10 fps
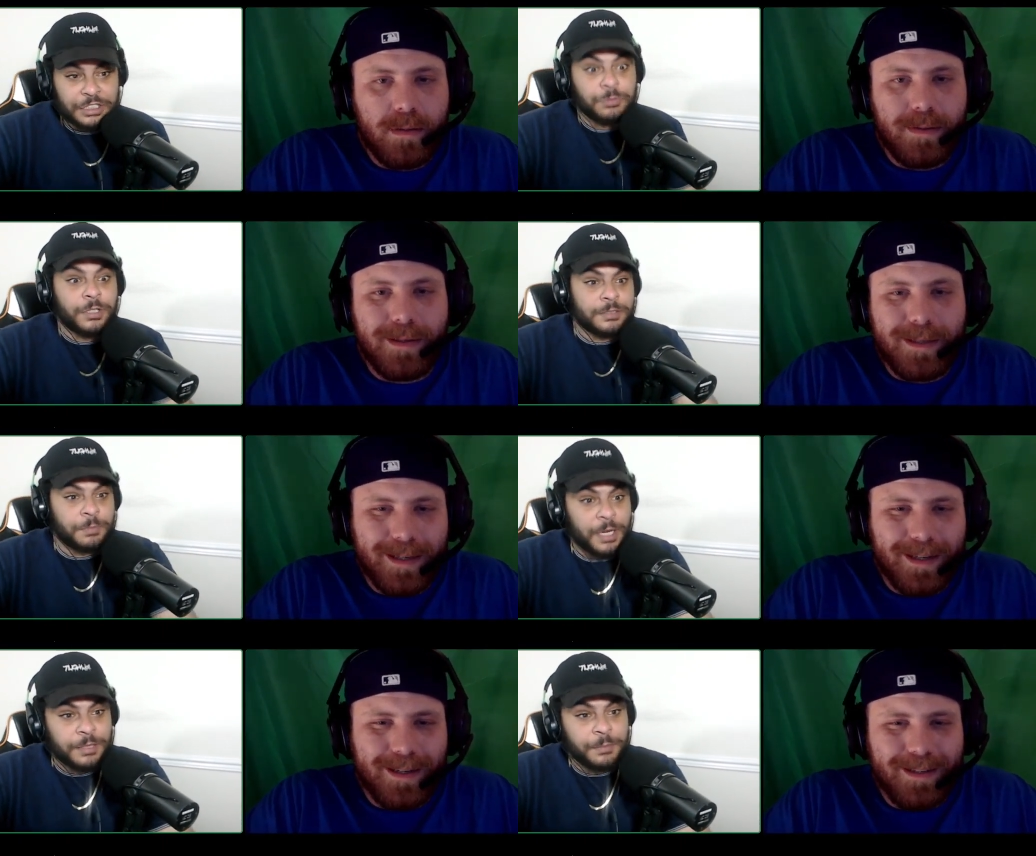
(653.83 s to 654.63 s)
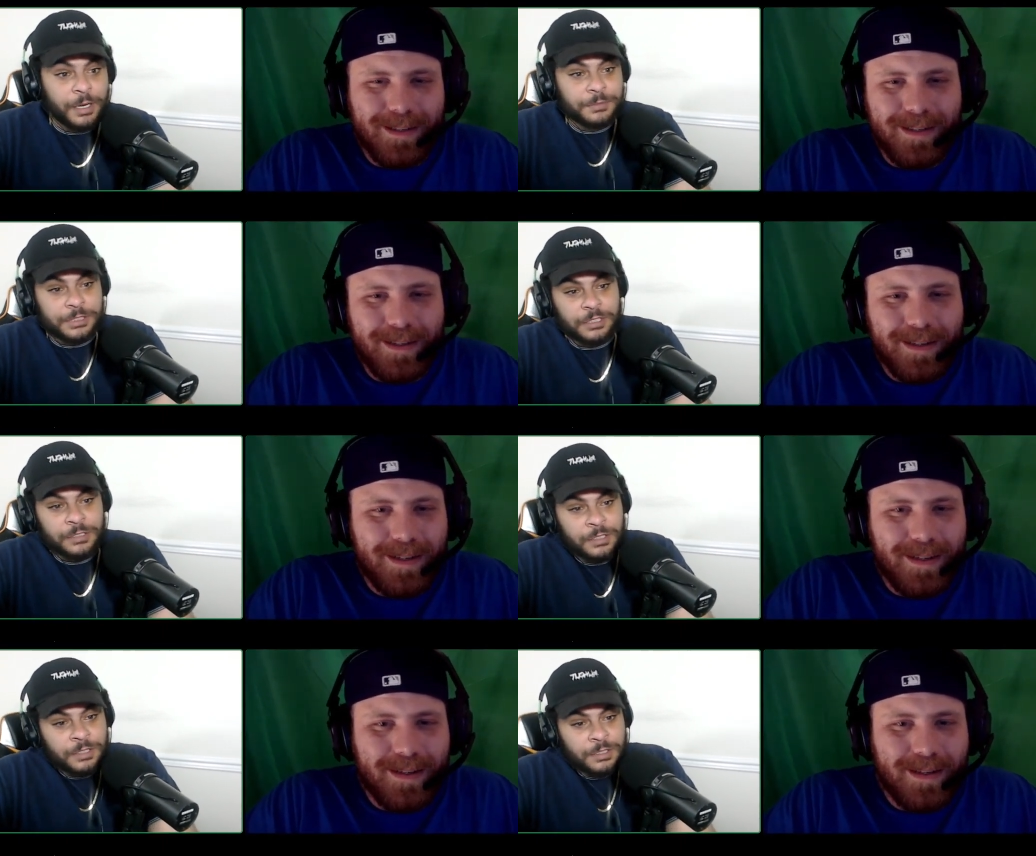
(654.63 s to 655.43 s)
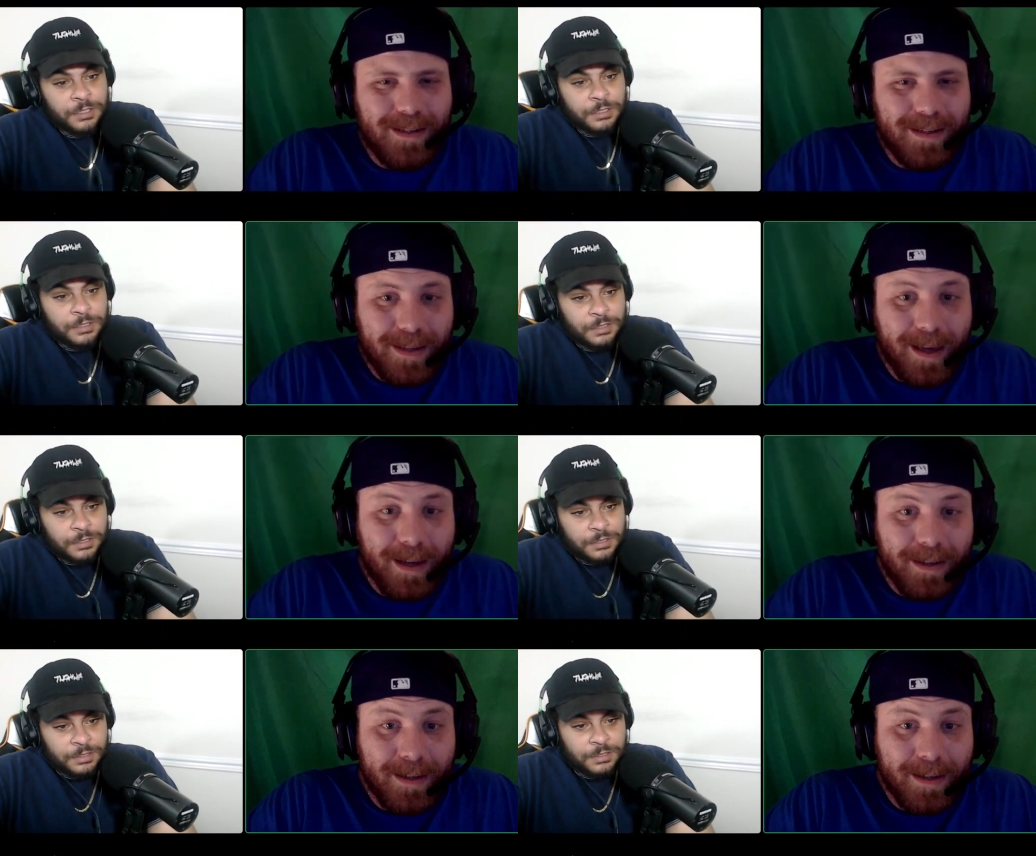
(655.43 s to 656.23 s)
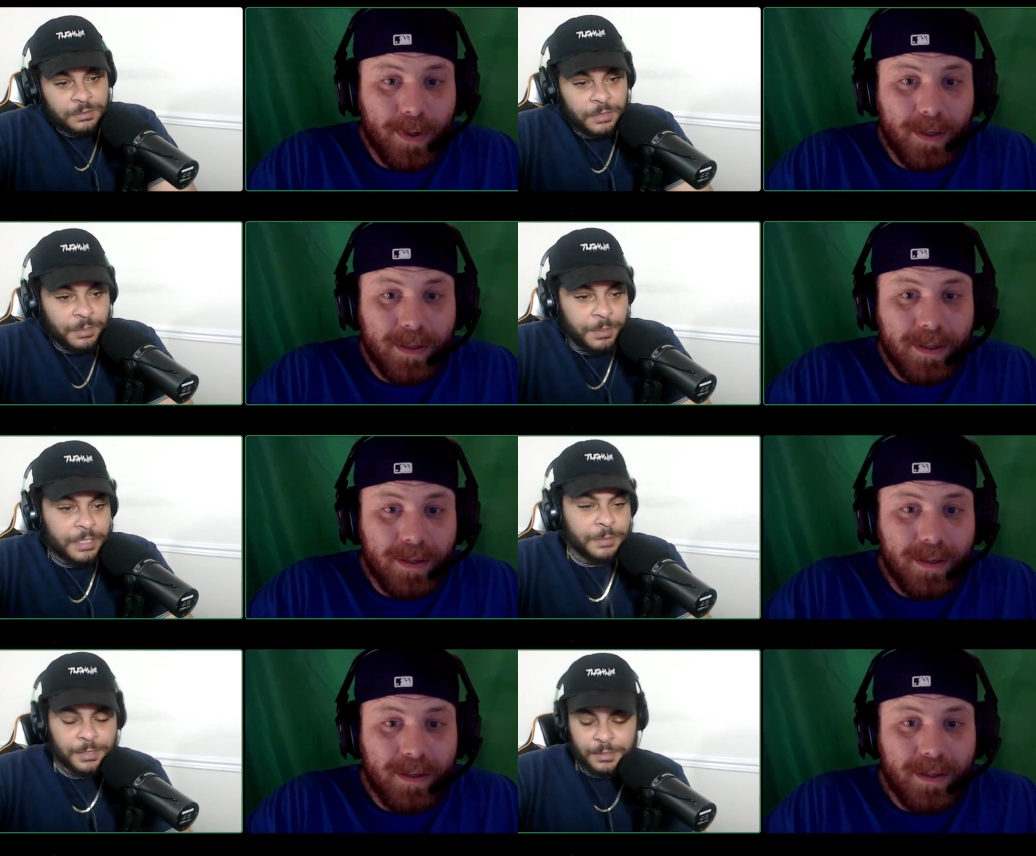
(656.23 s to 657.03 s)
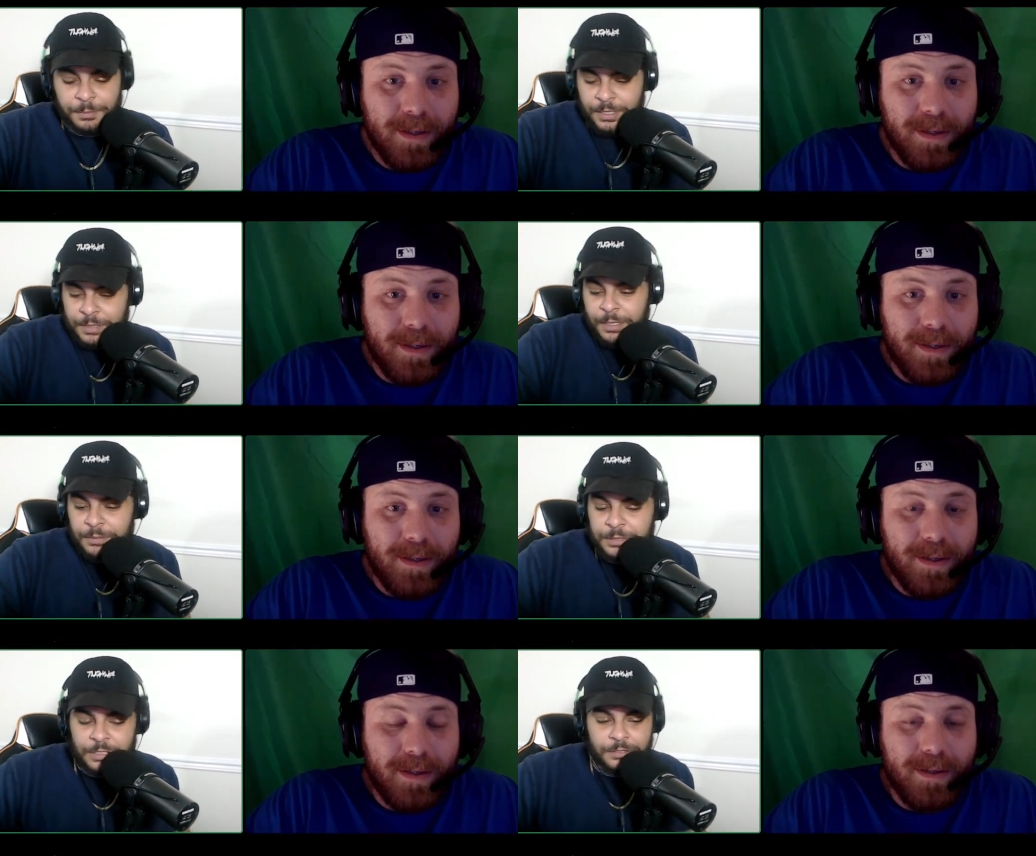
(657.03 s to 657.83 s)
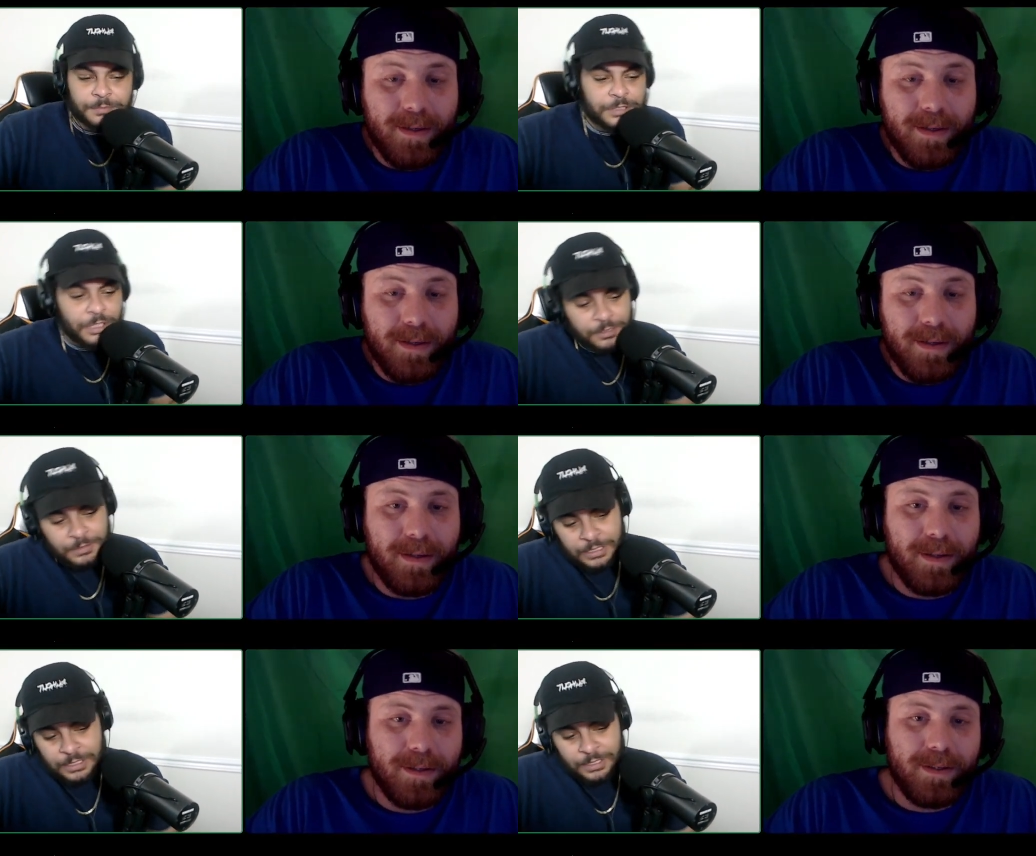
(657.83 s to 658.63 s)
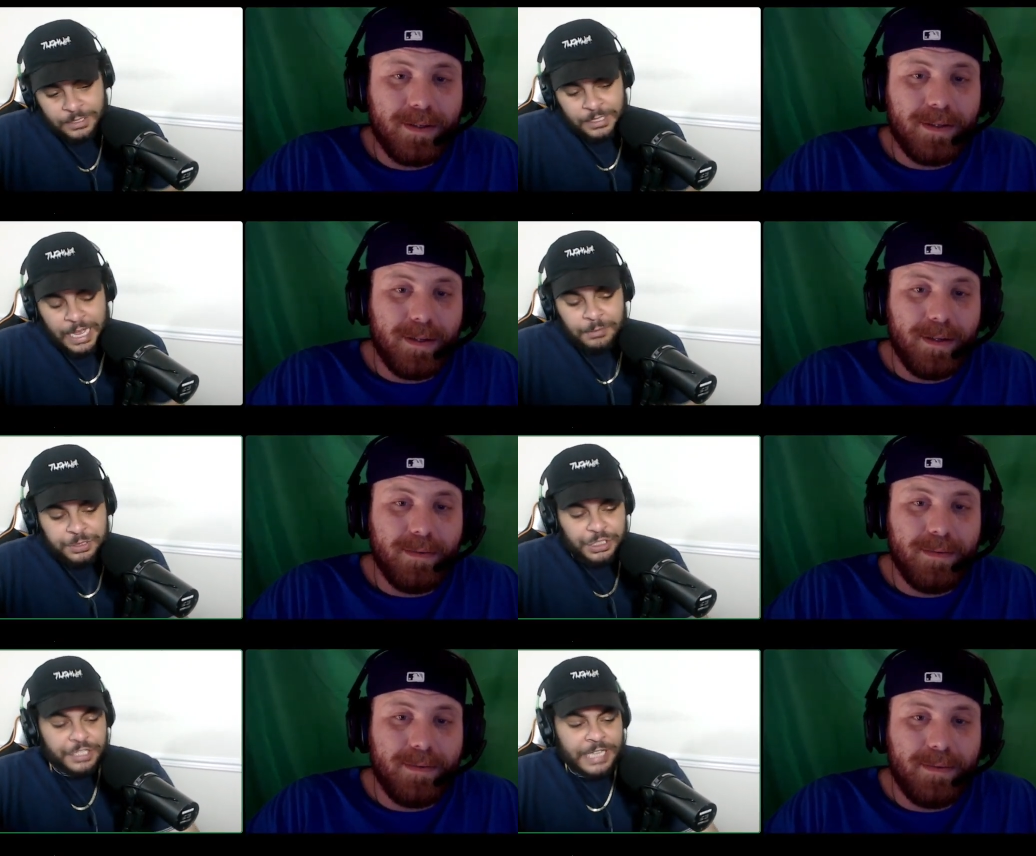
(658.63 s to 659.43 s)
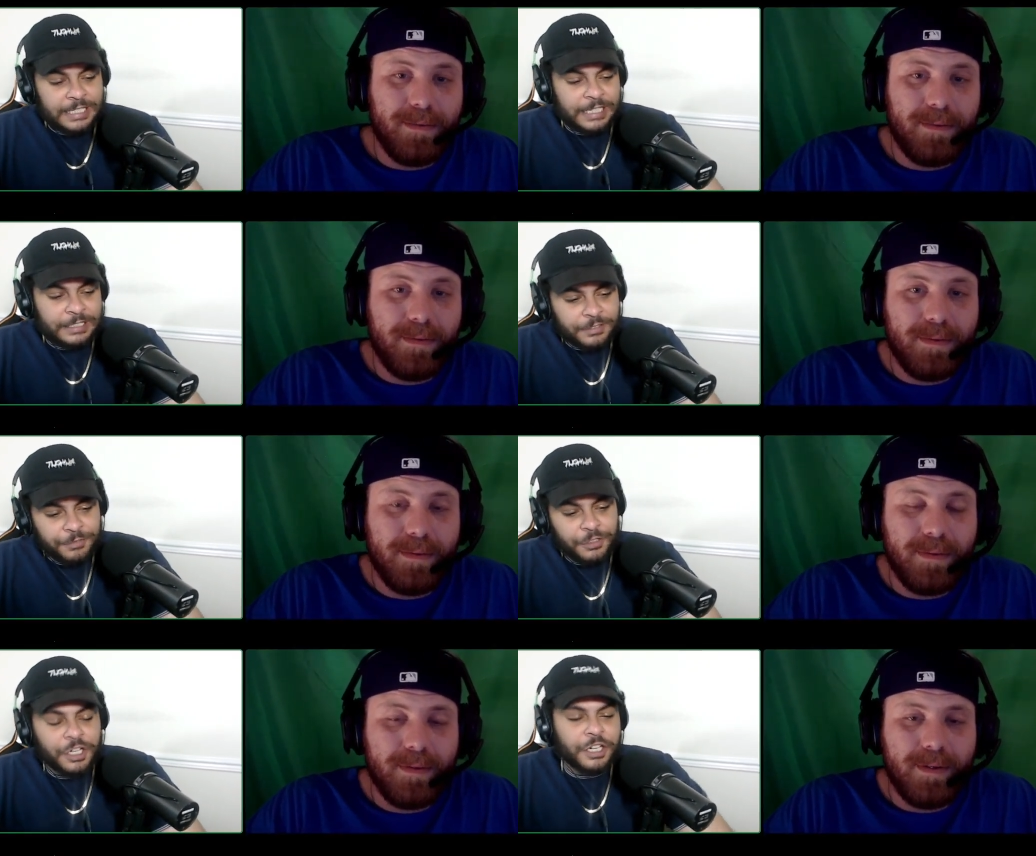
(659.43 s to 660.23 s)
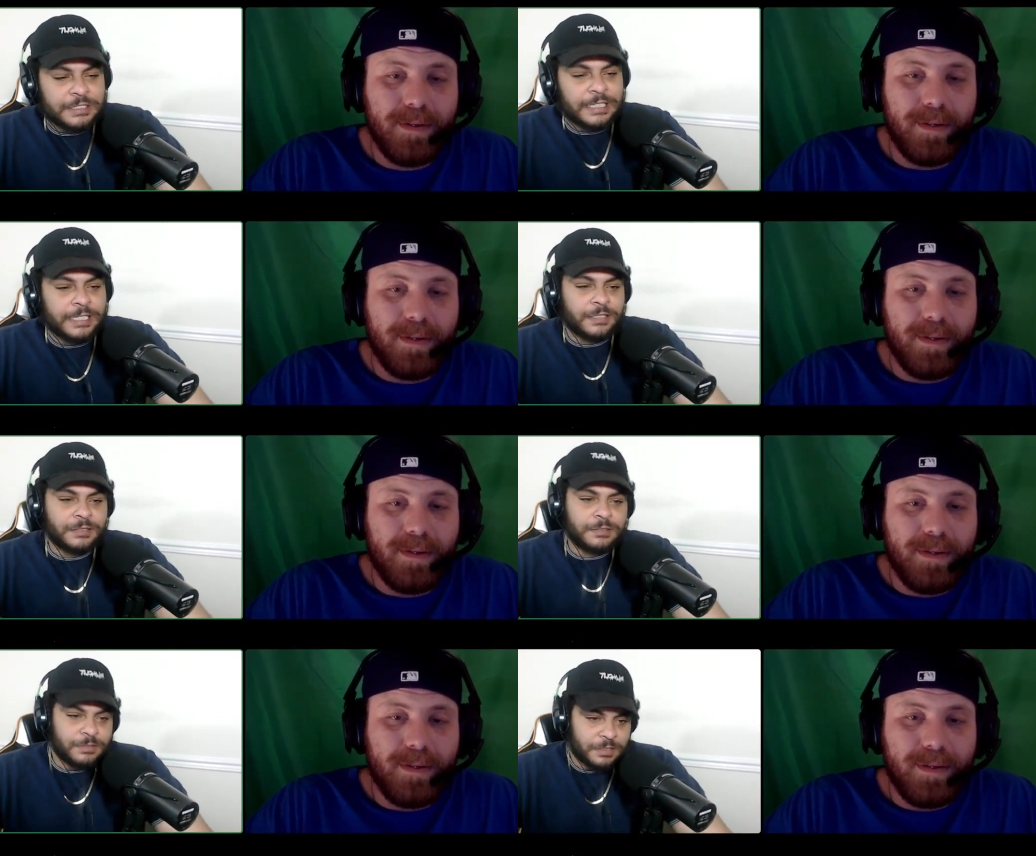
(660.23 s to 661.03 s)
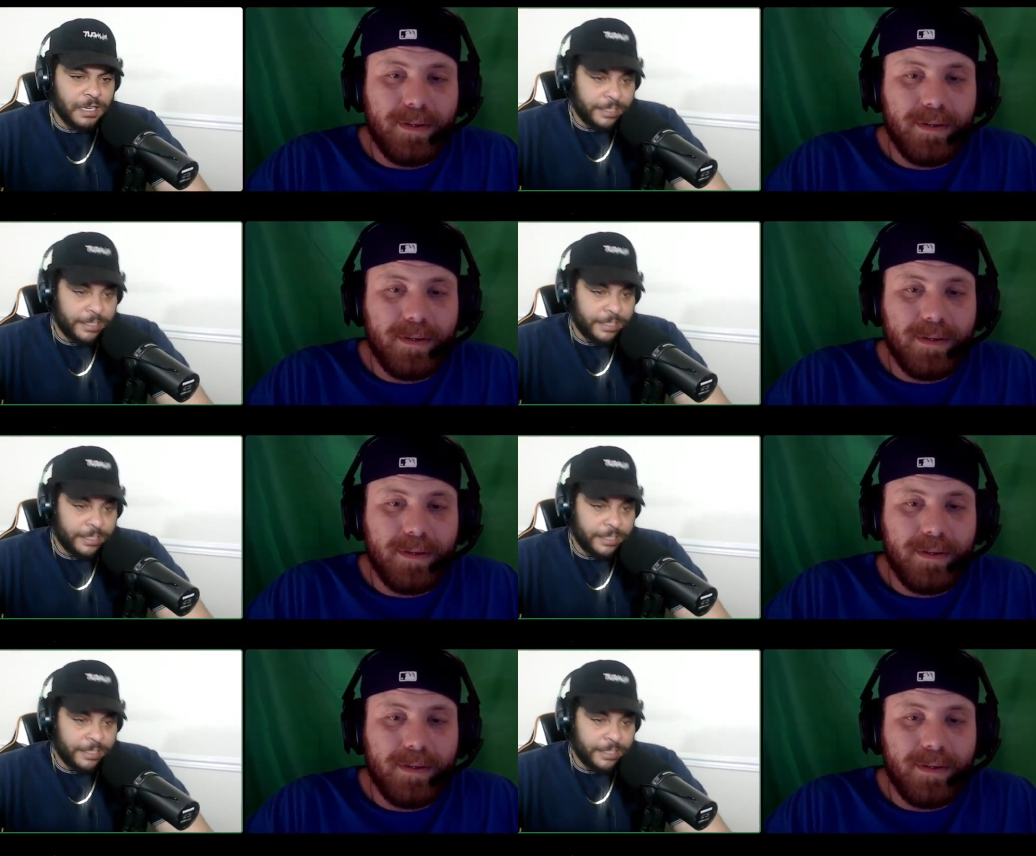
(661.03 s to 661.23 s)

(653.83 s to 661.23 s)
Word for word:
Speaker 1: was Bonnie Bombshell. Yeah, or was. Bunny a uh, Bunny Bombshell. So I'm sure that like for her, it's like I